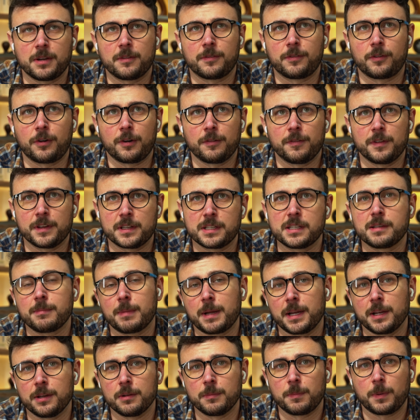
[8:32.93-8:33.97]
therefore fixing
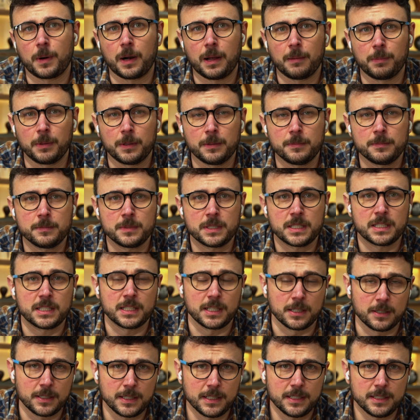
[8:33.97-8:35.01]
my own problems
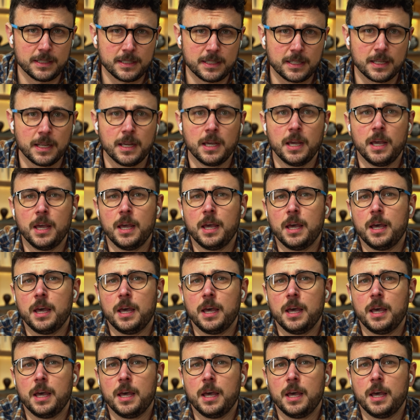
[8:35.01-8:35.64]
series.